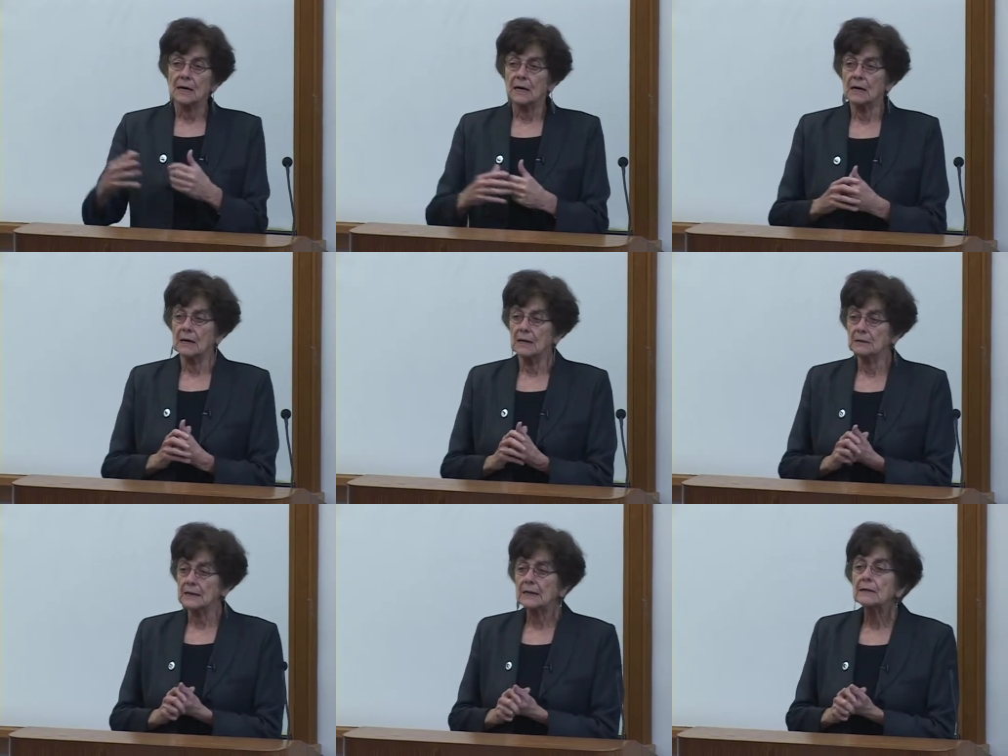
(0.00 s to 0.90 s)
uh,
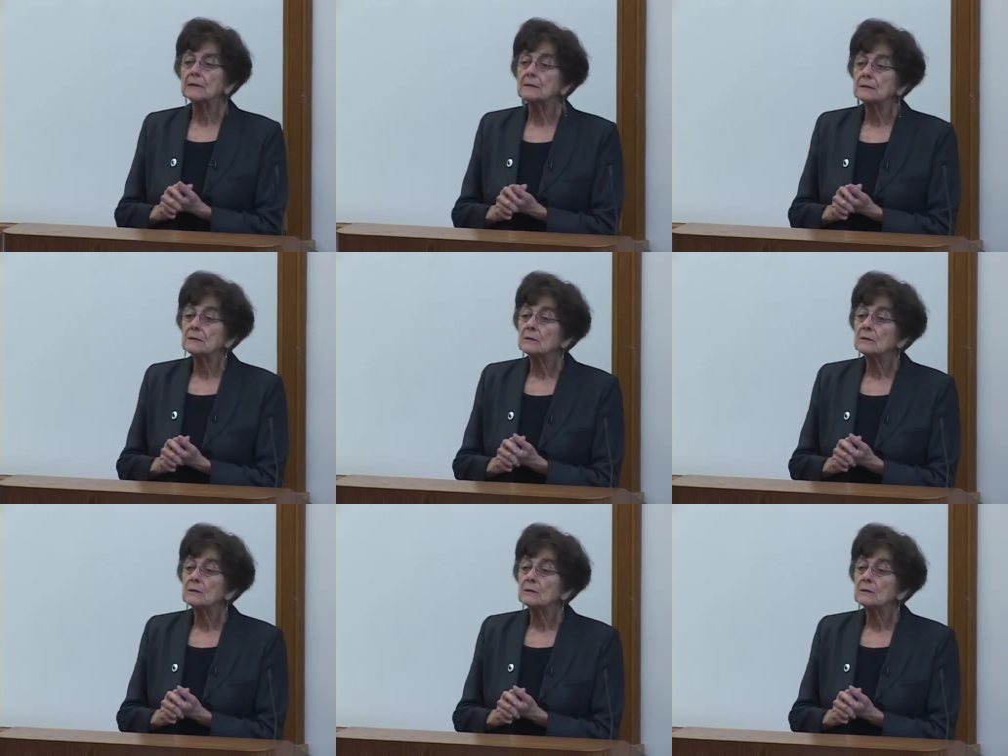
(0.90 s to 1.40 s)
Lincoln